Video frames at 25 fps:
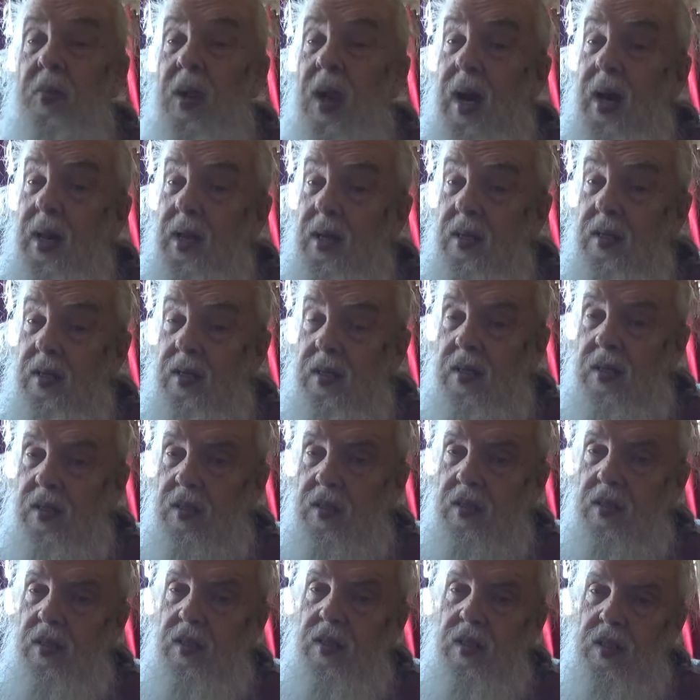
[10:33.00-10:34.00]
Pattinson,
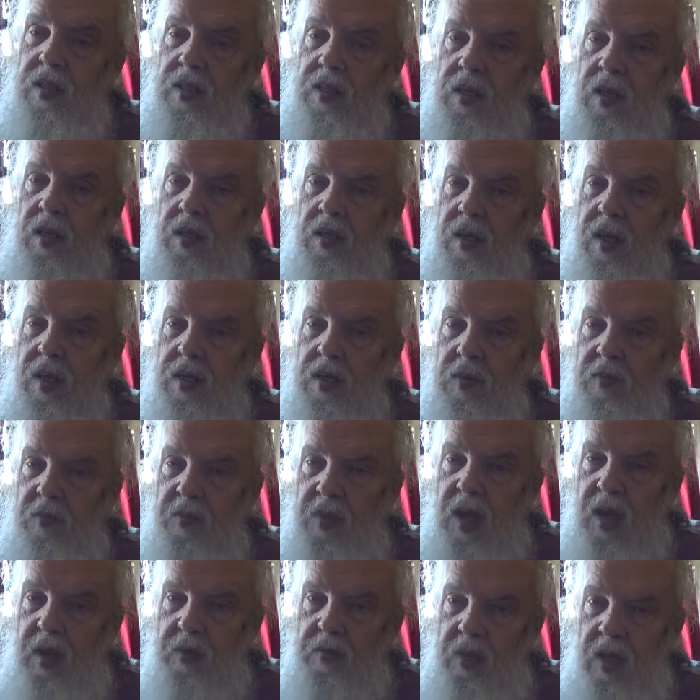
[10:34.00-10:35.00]
our next
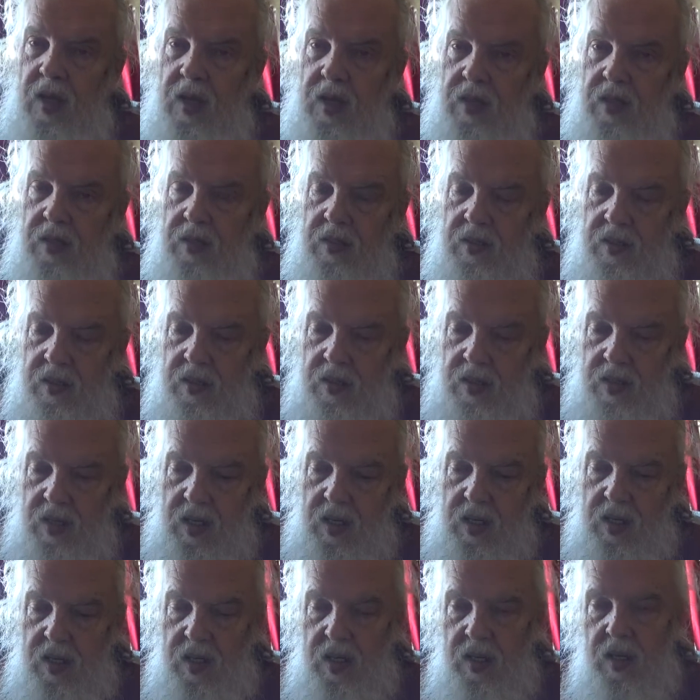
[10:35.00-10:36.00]
Batman.
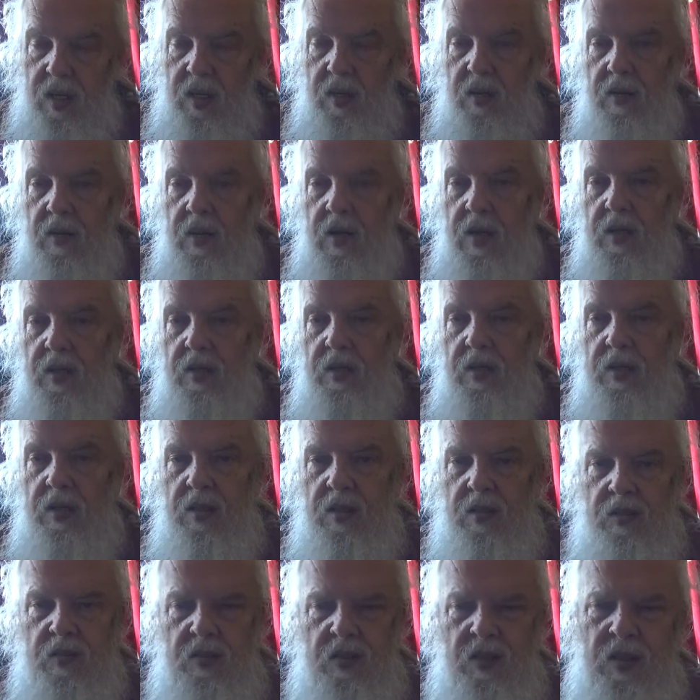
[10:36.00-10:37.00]
Right,
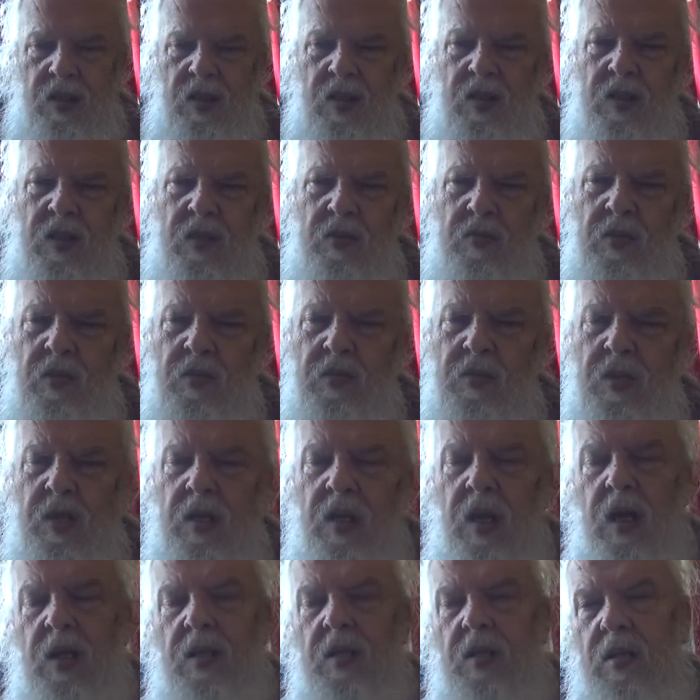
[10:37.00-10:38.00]
so this movie
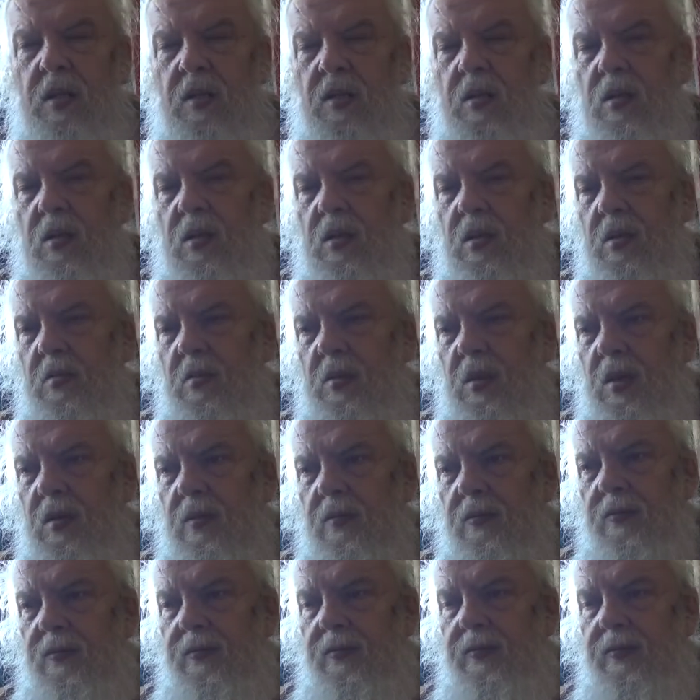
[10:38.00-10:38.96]
has to do about